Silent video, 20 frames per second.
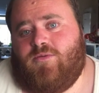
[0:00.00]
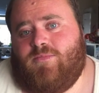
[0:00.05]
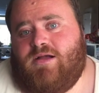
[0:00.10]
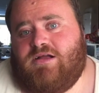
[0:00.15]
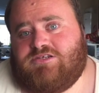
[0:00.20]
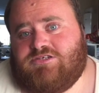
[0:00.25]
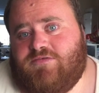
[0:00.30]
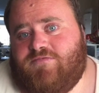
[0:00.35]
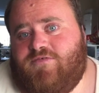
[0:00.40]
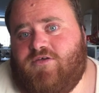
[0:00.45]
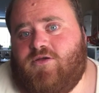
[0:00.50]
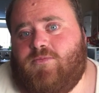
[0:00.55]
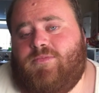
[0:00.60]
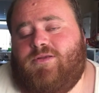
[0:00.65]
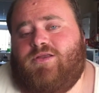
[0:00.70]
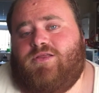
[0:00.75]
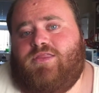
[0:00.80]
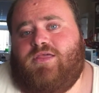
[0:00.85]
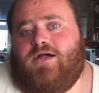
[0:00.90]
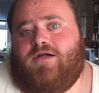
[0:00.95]
I'm actually
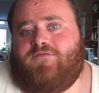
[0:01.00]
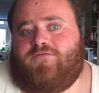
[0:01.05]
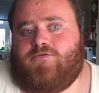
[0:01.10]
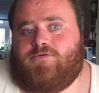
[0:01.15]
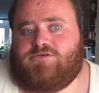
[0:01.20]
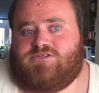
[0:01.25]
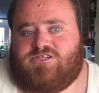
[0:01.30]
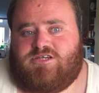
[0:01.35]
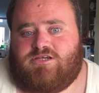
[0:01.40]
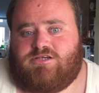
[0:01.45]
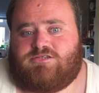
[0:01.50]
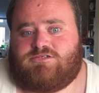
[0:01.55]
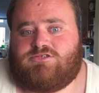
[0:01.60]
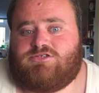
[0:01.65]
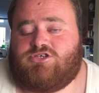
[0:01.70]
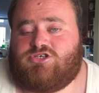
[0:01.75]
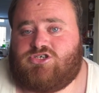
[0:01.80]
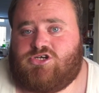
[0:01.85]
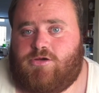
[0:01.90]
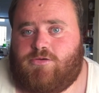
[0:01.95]
filming on the iPhone 6
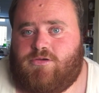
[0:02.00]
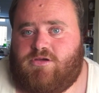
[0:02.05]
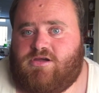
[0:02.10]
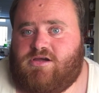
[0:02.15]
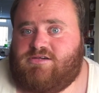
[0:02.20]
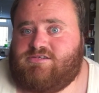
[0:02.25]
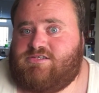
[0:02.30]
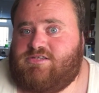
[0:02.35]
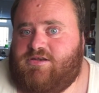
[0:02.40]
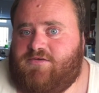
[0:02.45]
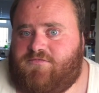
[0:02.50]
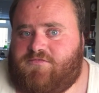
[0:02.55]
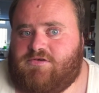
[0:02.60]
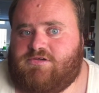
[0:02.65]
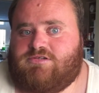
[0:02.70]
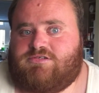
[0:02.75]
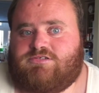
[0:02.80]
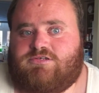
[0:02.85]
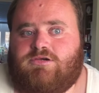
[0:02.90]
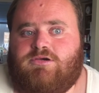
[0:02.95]
to show you guys the
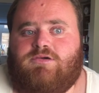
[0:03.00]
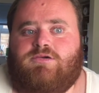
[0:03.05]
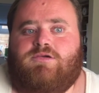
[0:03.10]
difference.